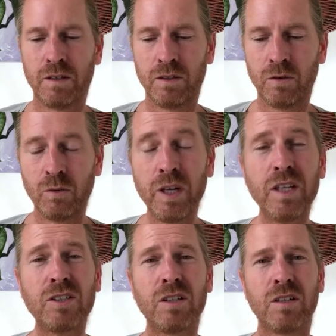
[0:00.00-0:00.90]
The
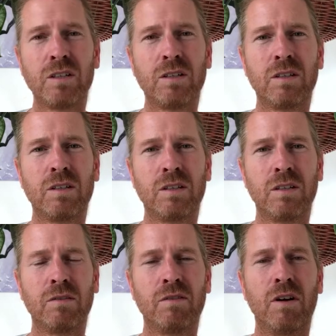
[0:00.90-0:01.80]
reason
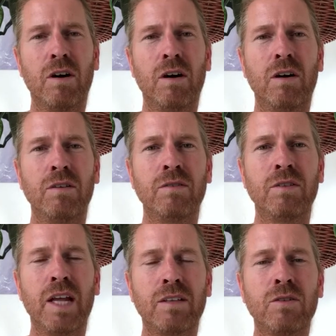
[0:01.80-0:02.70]

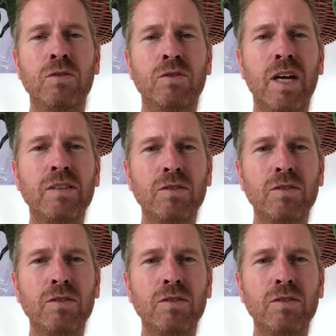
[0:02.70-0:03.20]
that you tend